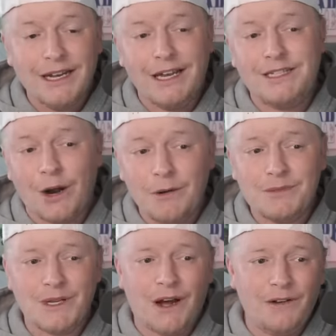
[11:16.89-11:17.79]
In
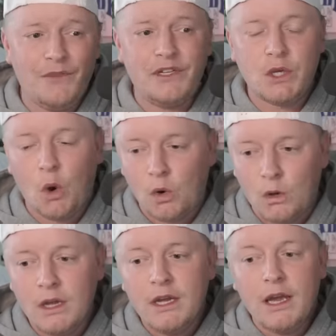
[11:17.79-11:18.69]
terms of the
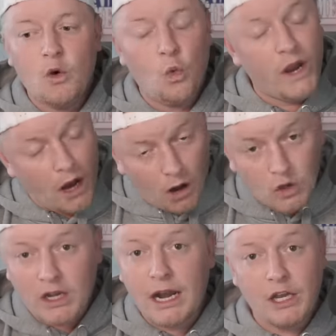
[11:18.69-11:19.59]
total, we are
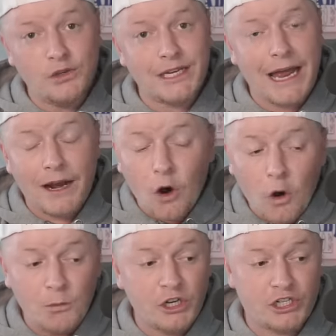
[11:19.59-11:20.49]
looking at Houston at
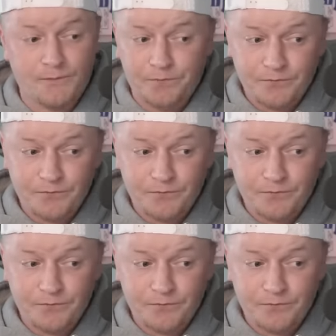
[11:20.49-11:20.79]
home, which